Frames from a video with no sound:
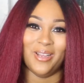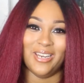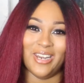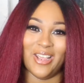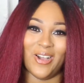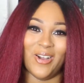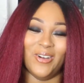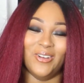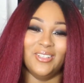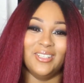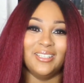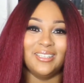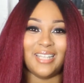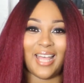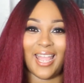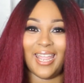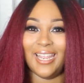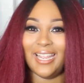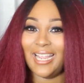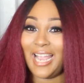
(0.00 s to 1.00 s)
but no,
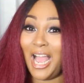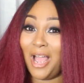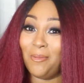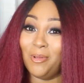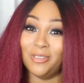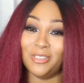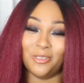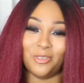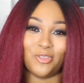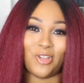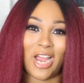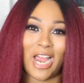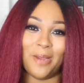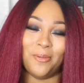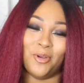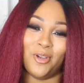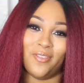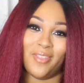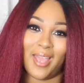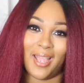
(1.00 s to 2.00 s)
like, comment,
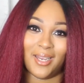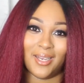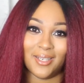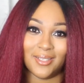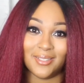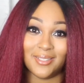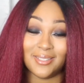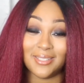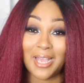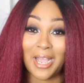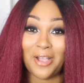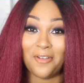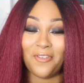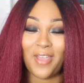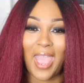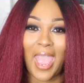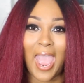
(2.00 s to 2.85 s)
subscribe, all that good stuff.